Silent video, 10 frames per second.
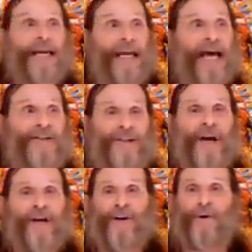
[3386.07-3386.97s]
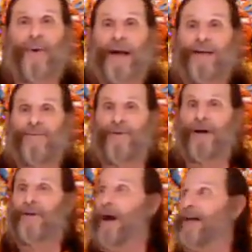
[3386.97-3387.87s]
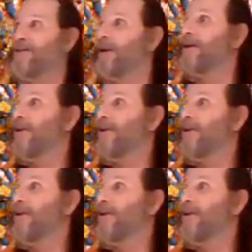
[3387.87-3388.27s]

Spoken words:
yes, you're ready for a graduate